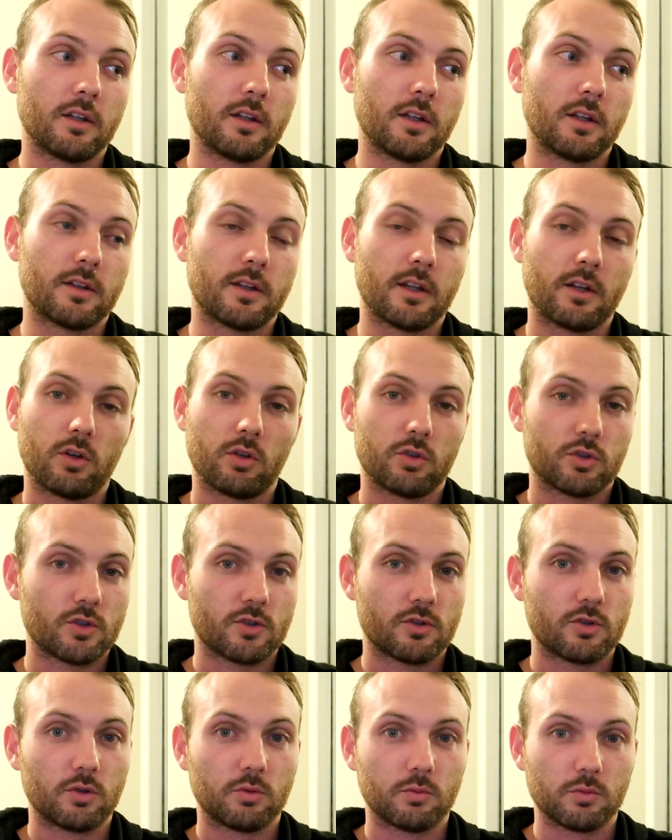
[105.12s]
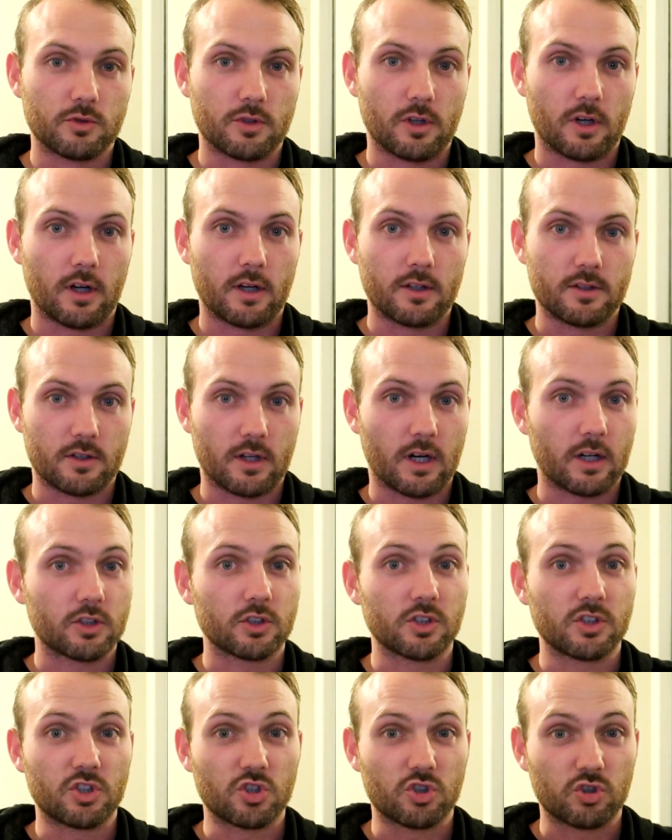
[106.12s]
they're not just normal tyres, they're
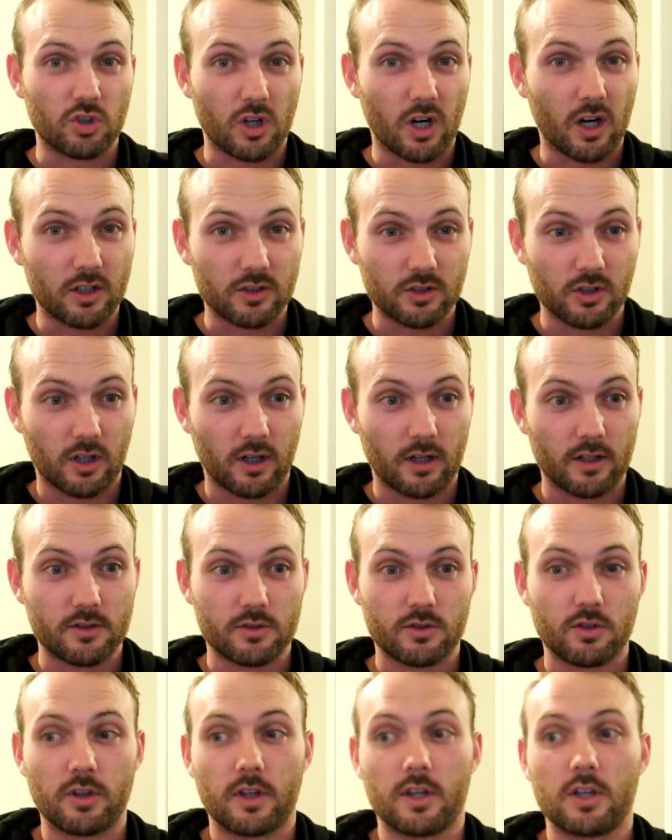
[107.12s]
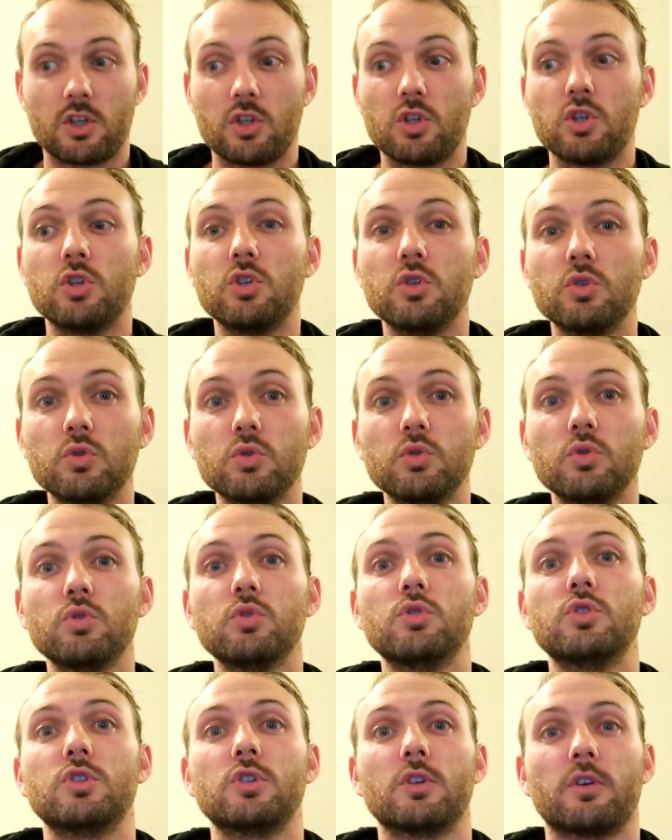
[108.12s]
actually truck tyres. So they're
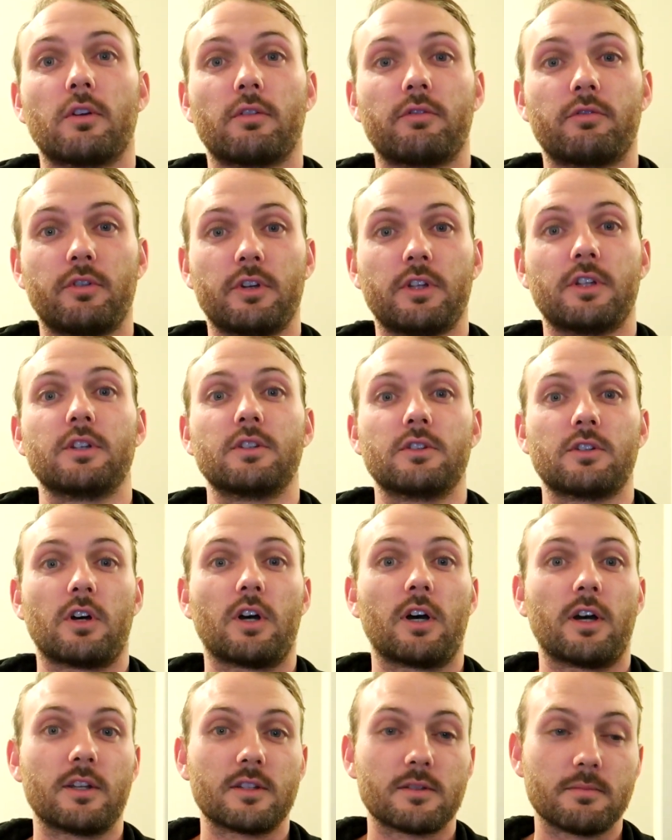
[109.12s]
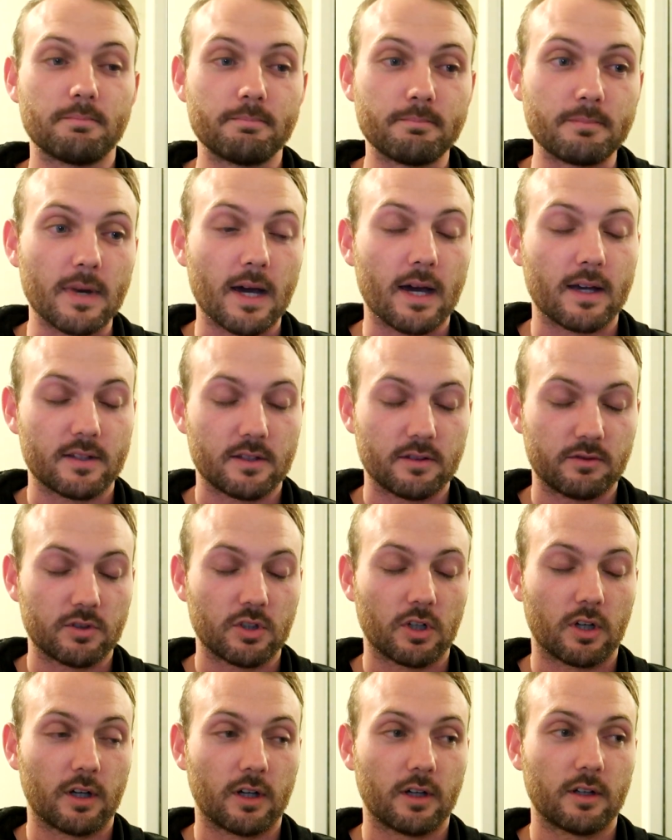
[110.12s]
huge freaking tyres, massive
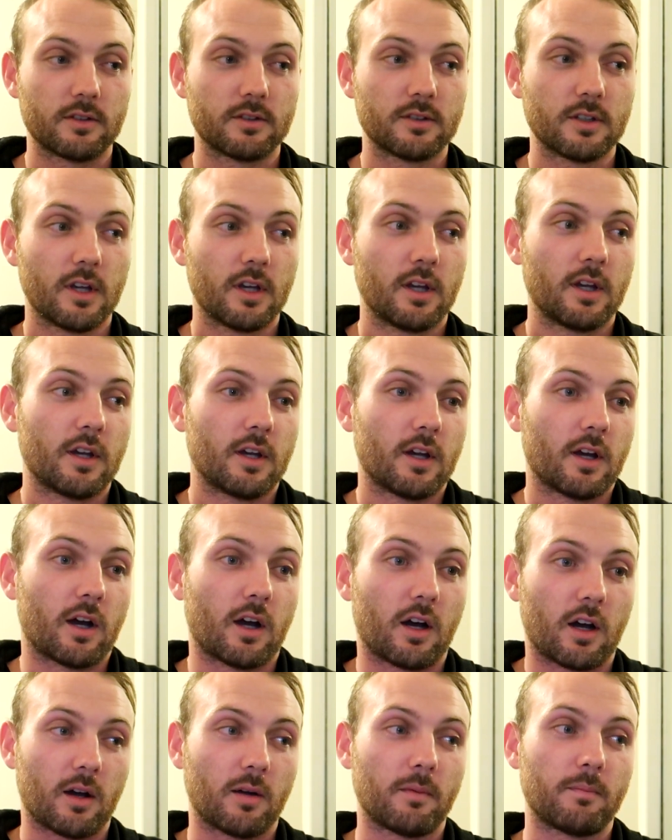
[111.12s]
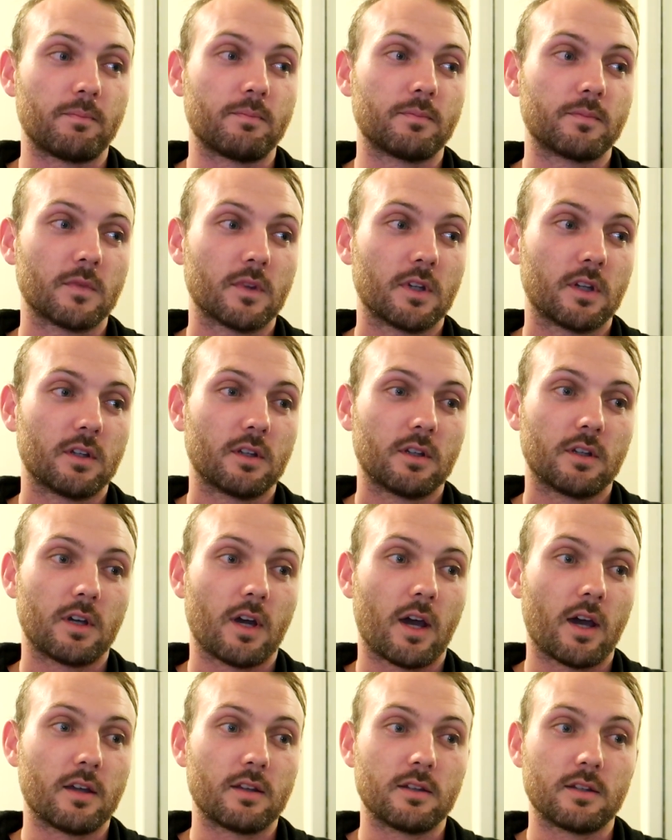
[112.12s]
tyres,
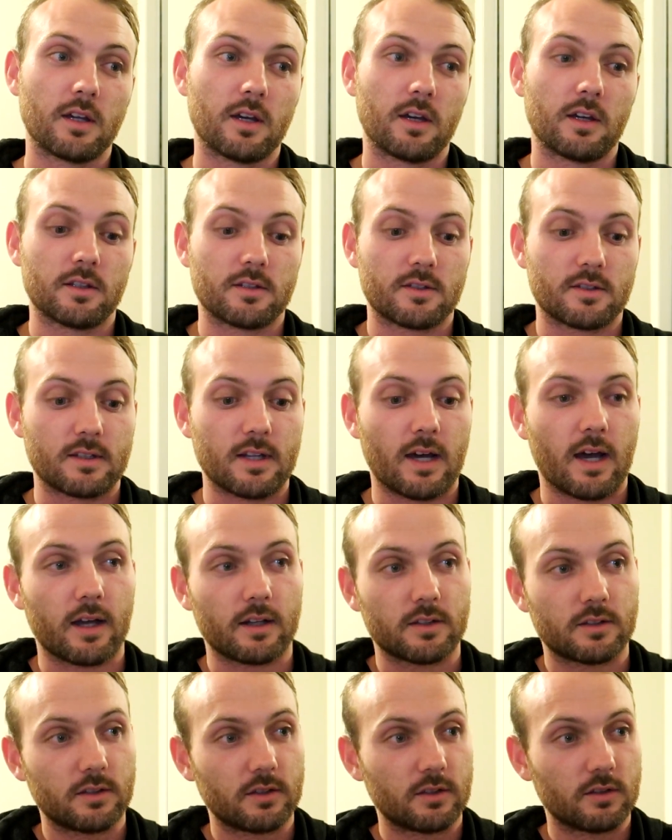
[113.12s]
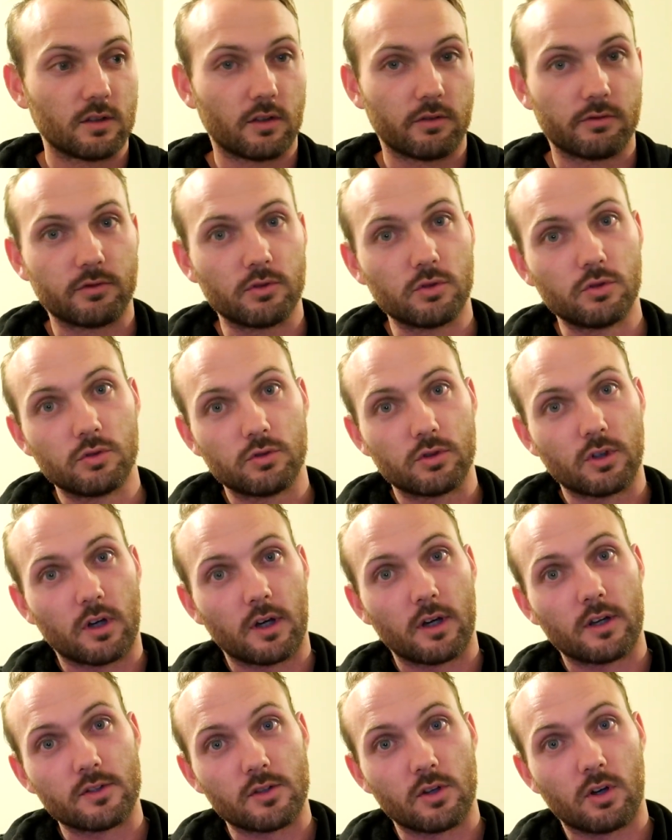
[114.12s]
and they're stacked a few
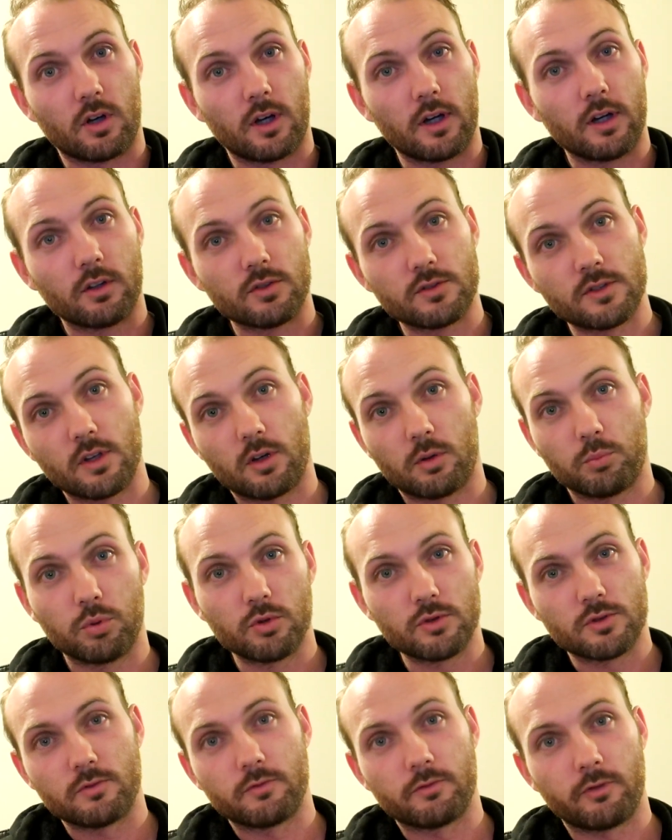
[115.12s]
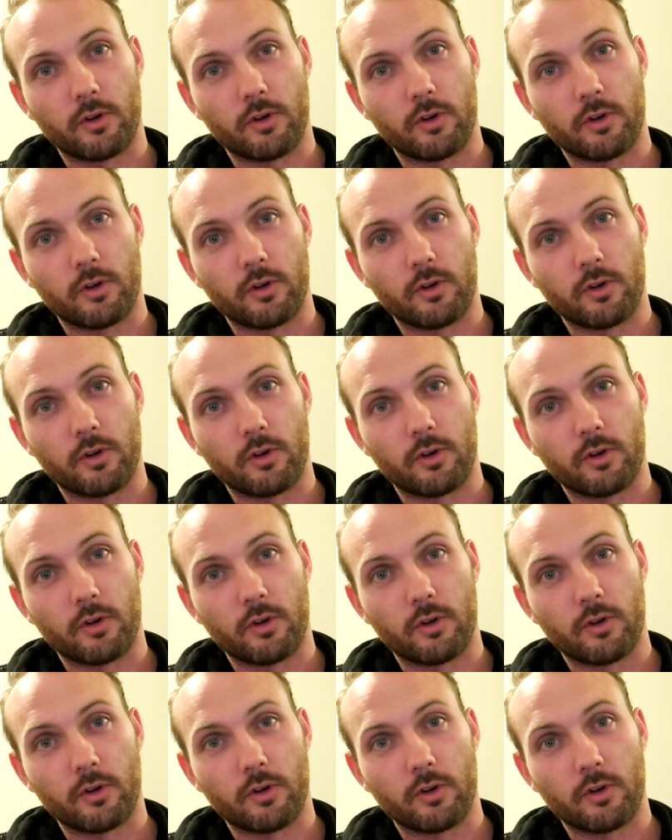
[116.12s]
tyres high. I'll put some